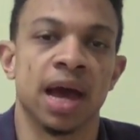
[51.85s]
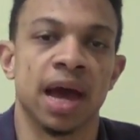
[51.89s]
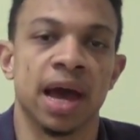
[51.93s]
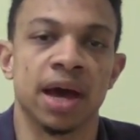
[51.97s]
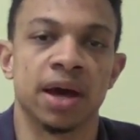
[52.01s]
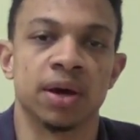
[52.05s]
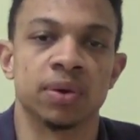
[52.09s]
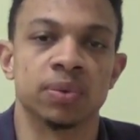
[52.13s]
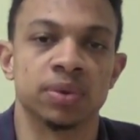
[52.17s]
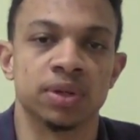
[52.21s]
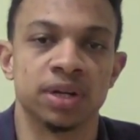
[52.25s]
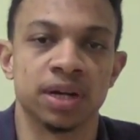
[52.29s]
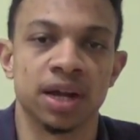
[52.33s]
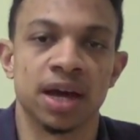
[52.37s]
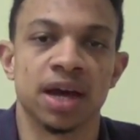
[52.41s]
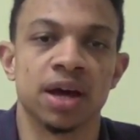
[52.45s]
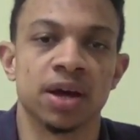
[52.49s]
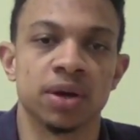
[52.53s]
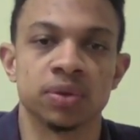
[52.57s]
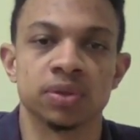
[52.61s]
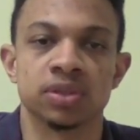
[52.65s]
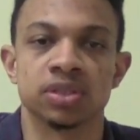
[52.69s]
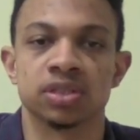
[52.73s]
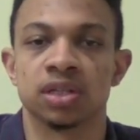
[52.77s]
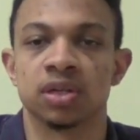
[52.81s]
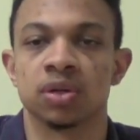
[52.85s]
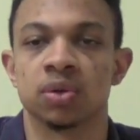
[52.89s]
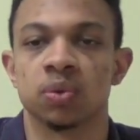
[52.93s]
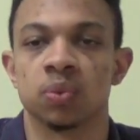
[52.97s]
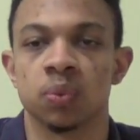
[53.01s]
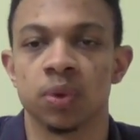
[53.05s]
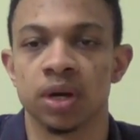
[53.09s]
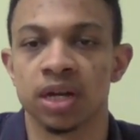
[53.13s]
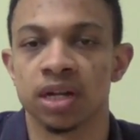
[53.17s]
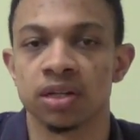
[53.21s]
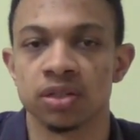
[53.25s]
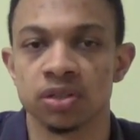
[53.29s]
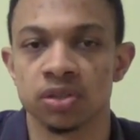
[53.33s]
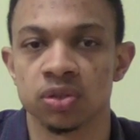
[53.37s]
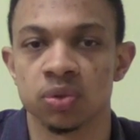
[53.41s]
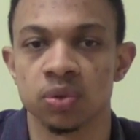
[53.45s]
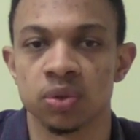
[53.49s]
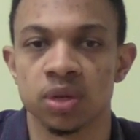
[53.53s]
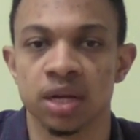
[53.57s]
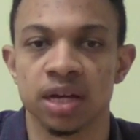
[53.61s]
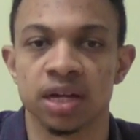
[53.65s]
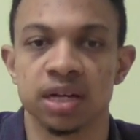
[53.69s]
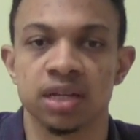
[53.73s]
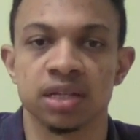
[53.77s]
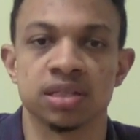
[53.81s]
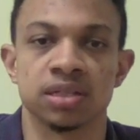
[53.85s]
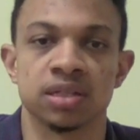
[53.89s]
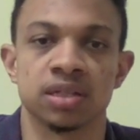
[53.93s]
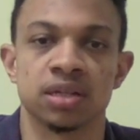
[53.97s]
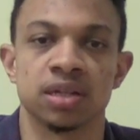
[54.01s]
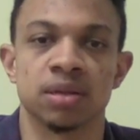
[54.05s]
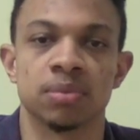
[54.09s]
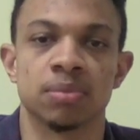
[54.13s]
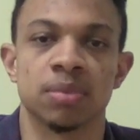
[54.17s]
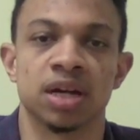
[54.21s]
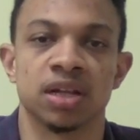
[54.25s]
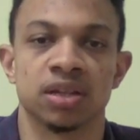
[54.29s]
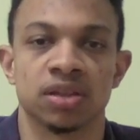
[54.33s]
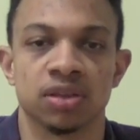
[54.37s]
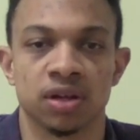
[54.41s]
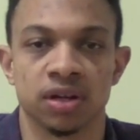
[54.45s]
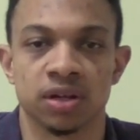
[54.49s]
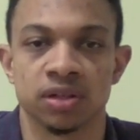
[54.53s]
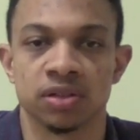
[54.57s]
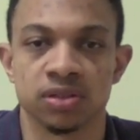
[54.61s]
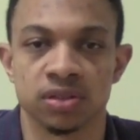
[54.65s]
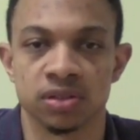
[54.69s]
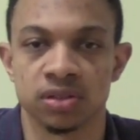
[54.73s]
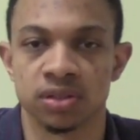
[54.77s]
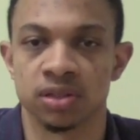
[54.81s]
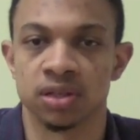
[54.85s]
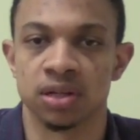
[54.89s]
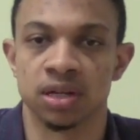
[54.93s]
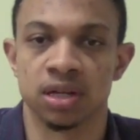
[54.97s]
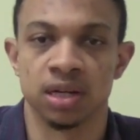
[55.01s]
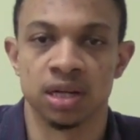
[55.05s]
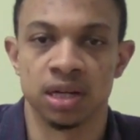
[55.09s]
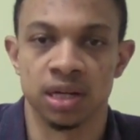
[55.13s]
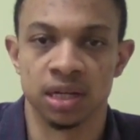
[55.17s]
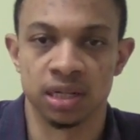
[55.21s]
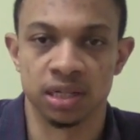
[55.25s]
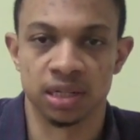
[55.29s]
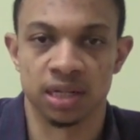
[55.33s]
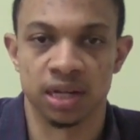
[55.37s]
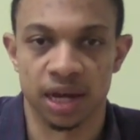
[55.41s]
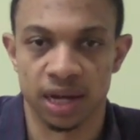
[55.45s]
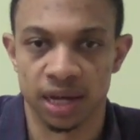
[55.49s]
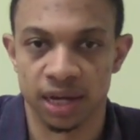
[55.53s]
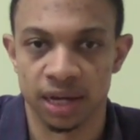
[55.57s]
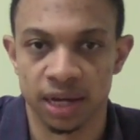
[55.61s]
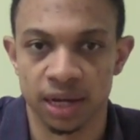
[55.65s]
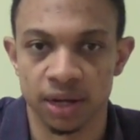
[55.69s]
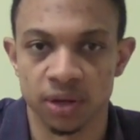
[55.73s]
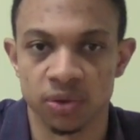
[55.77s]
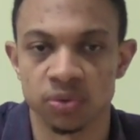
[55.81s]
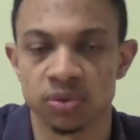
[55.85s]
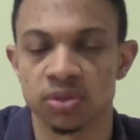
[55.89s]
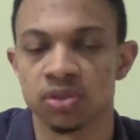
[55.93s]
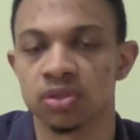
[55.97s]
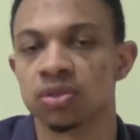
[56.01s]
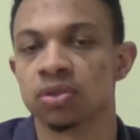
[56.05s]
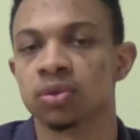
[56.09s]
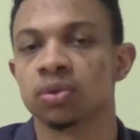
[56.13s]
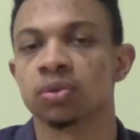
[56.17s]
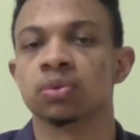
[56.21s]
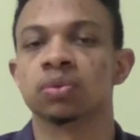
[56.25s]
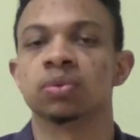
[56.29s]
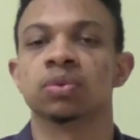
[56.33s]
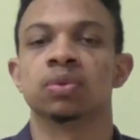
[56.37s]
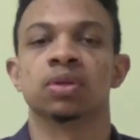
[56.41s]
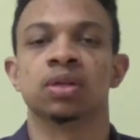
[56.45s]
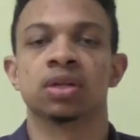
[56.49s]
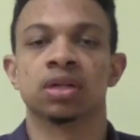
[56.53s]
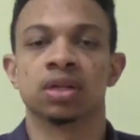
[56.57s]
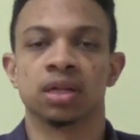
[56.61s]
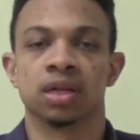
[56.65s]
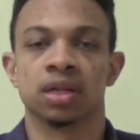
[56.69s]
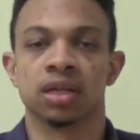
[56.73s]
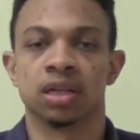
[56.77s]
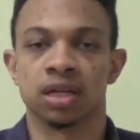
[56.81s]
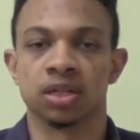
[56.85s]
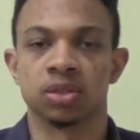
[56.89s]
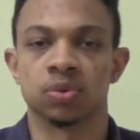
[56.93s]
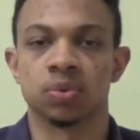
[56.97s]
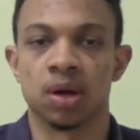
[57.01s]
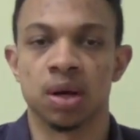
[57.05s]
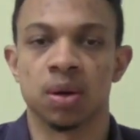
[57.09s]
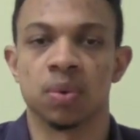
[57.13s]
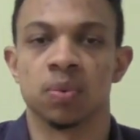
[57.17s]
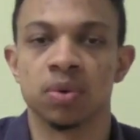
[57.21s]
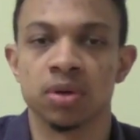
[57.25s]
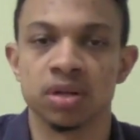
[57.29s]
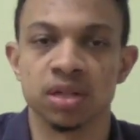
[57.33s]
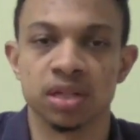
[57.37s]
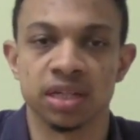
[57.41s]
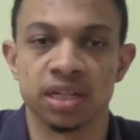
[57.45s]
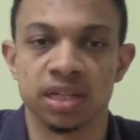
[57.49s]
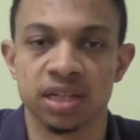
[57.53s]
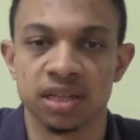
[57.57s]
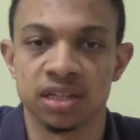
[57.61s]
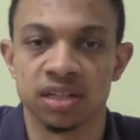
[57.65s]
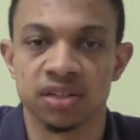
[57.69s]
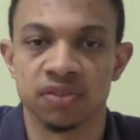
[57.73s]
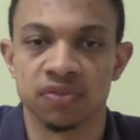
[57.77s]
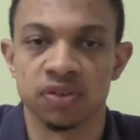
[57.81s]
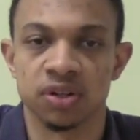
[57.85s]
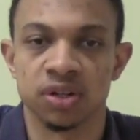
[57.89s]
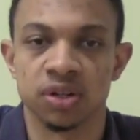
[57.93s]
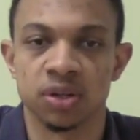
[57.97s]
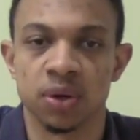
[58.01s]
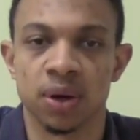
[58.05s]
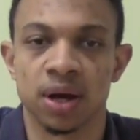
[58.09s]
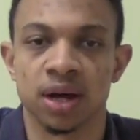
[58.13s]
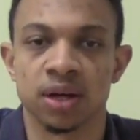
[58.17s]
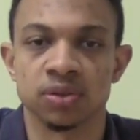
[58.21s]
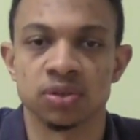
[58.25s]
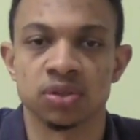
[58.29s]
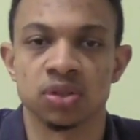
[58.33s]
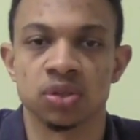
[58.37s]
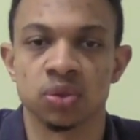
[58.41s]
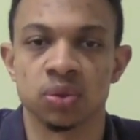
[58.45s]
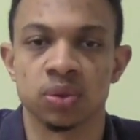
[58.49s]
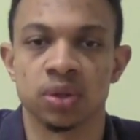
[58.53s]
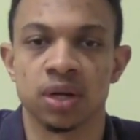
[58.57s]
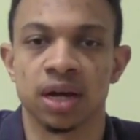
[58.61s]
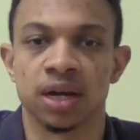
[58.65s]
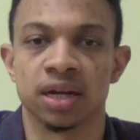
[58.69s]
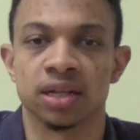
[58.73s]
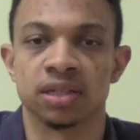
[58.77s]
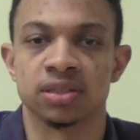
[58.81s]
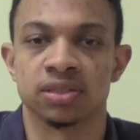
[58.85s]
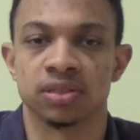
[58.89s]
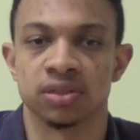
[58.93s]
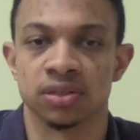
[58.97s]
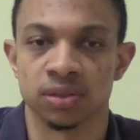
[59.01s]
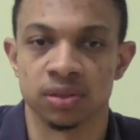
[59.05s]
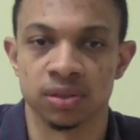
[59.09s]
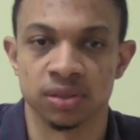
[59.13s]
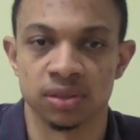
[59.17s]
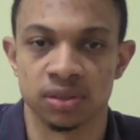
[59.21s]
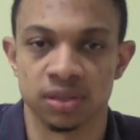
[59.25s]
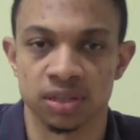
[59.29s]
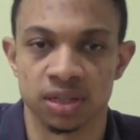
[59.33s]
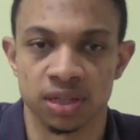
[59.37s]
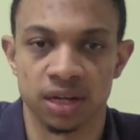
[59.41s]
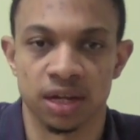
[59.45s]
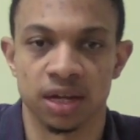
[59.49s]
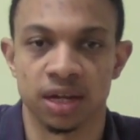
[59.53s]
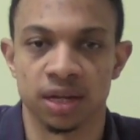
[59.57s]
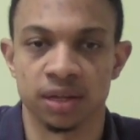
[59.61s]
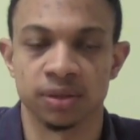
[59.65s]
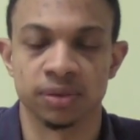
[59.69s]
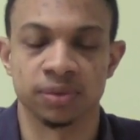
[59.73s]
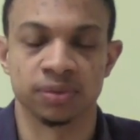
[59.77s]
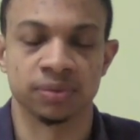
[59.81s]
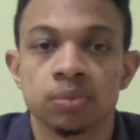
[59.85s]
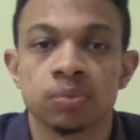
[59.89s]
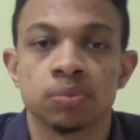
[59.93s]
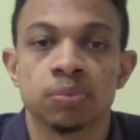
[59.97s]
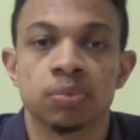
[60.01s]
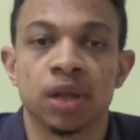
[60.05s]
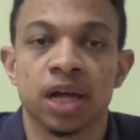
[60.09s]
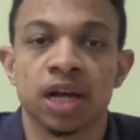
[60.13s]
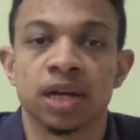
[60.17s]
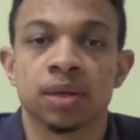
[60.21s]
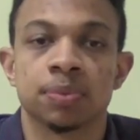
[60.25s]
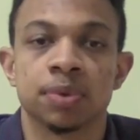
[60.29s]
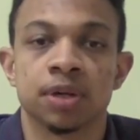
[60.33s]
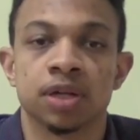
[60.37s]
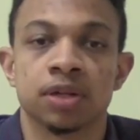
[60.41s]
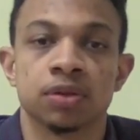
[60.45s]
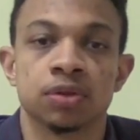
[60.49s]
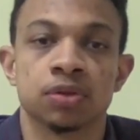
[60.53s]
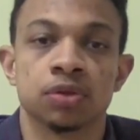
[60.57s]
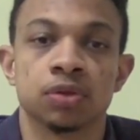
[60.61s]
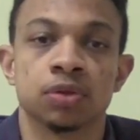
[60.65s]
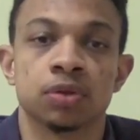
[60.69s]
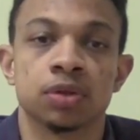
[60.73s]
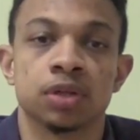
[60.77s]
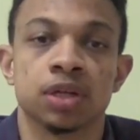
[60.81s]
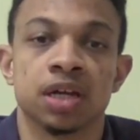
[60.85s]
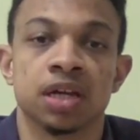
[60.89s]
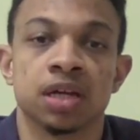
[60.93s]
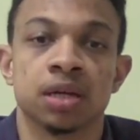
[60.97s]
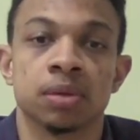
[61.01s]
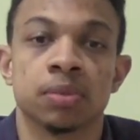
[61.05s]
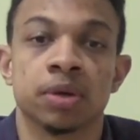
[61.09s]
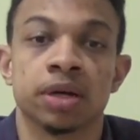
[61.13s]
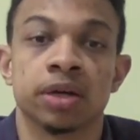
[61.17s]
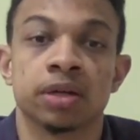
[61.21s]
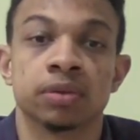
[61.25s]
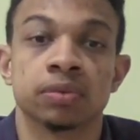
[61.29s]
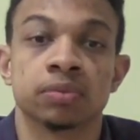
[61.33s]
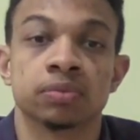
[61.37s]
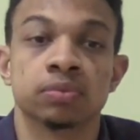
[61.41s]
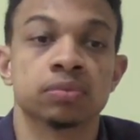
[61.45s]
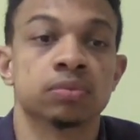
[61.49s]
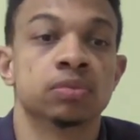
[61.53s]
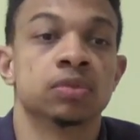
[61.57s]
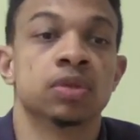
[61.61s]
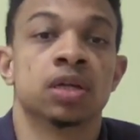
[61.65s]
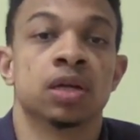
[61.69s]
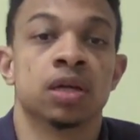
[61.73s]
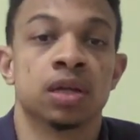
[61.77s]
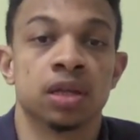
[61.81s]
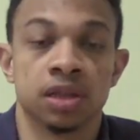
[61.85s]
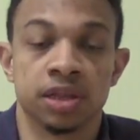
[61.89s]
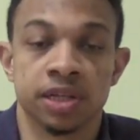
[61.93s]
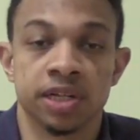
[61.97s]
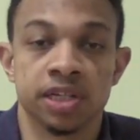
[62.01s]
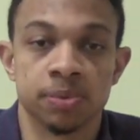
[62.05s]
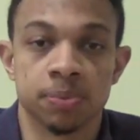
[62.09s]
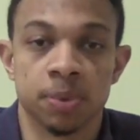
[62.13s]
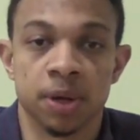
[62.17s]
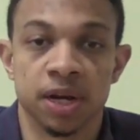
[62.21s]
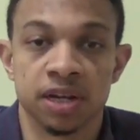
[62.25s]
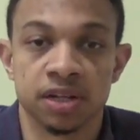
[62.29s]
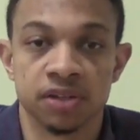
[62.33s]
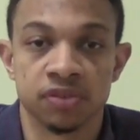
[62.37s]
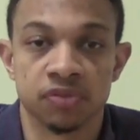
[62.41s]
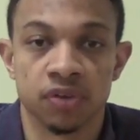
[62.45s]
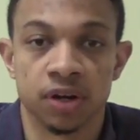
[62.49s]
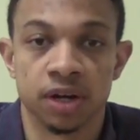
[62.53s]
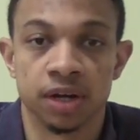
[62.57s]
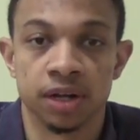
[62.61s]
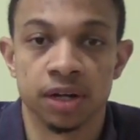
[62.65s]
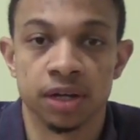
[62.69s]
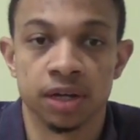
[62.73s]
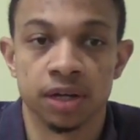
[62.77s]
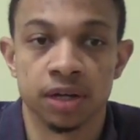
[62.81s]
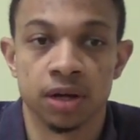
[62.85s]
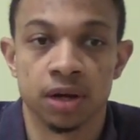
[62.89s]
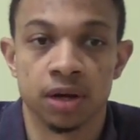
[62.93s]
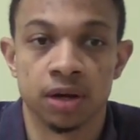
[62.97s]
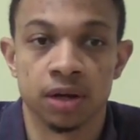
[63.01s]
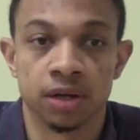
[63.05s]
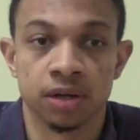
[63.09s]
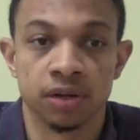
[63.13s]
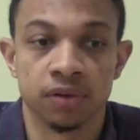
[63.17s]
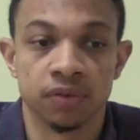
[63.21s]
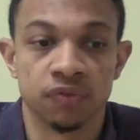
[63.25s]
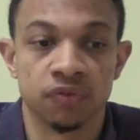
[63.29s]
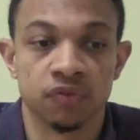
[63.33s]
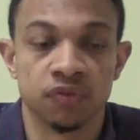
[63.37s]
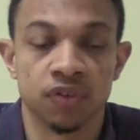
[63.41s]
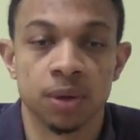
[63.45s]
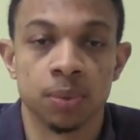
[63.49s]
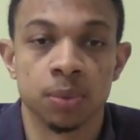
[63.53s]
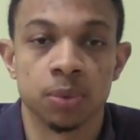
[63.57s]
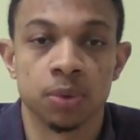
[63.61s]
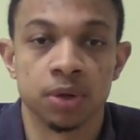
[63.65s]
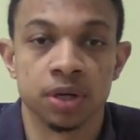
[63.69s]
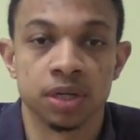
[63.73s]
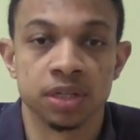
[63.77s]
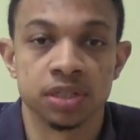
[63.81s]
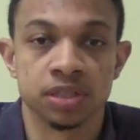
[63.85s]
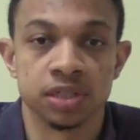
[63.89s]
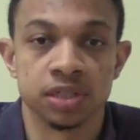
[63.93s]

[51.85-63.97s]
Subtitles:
out now instead of waiting 2 days and then my thoughts die out. So that's why I wanted to get this video out to you guys today. Black Panther came out this past Friday on February